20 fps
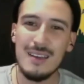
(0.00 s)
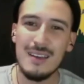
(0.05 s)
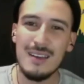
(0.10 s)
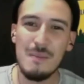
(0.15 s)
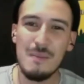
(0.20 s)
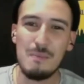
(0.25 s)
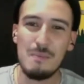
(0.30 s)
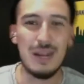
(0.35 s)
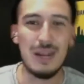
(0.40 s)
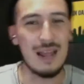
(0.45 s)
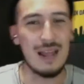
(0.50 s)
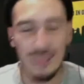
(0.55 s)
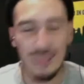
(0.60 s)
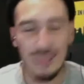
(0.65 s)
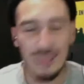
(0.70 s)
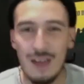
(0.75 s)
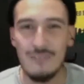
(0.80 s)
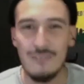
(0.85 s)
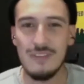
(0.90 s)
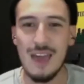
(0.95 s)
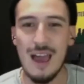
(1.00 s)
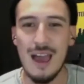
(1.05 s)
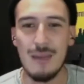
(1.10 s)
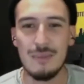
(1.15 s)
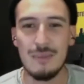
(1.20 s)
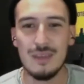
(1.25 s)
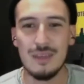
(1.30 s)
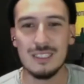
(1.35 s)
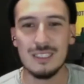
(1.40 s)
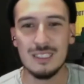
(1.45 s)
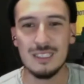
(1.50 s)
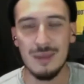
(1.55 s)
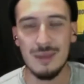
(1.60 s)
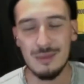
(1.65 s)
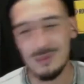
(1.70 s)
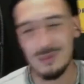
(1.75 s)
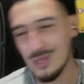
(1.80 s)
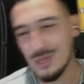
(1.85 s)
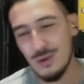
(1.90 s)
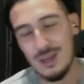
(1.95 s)
but I love that because I'm like,
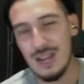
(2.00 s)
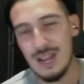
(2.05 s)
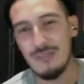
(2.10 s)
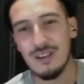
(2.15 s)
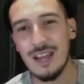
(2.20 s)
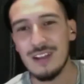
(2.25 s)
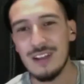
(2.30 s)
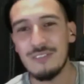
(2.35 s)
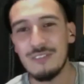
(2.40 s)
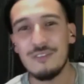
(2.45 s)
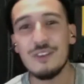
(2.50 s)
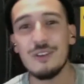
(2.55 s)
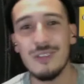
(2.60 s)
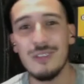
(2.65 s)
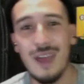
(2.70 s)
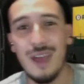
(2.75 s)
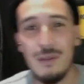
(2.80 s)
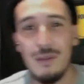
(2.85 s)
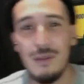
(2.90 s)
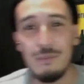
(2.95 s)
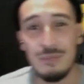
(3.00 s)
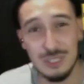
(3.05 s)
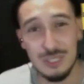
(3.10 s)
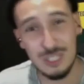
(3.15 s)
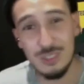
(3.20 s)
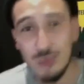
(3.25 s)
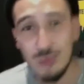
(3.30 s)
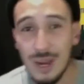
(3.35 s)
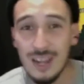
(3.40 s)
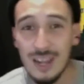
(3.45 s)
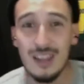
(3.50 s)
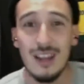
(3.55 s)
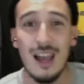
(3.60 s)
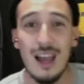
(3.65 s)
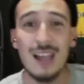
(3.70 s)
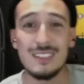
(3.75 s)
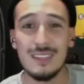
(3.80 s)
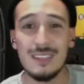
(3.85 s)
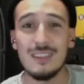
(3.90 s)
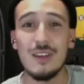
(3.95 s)
but you ain't never got to feel that. But just
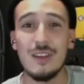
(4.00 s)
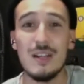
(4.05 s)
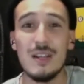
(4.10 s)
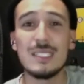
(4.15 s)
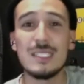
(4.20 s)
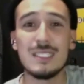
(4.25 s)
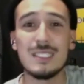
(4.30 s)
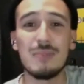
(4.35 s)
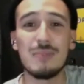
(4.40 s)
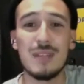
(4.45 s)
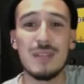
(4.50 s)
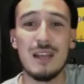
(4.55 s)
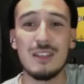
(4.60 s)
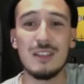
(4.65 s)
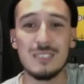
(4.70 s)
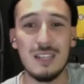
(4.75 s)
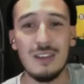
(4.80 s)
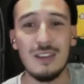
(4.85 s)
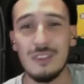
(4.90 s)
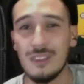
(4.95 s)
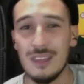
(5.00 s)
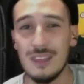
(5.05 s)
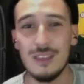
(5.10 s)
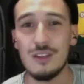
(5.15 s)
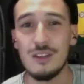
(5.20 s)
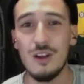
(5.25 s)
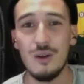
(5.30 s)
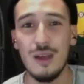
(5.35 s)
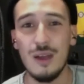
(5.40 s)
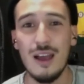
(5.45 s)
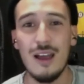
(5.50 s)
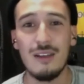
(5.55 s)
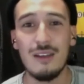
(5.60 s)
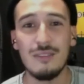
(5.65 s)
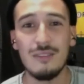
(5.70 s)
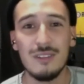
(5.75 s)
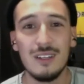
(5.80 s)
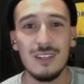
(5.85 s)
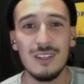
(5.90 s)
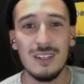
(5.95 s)
recognize that there is something else out there that you don't
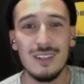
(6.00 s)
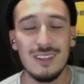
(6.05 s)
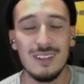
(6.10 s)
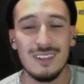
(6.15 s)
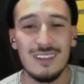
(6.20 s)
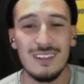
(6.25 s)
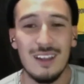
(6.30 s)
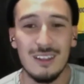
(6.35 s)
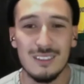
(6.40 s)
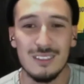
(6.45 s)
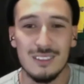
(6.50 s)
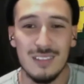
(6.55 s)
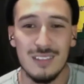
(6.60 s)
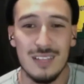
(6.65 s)
have. So that's